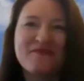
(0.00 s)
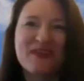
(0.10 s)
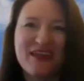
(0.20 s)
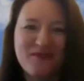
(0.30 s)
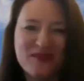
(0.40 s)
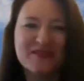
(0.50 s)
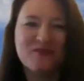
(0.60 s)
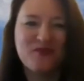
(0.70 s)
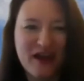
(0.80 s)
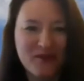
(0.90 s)
gave me some
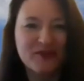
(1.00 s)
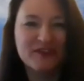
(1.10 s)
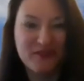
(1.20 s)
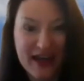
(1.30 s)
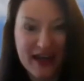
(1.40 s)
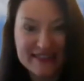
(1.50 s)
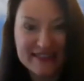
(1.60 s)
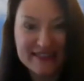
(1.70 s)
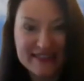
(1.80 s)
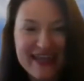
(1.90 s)
phenomenal
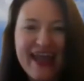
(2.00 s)
advice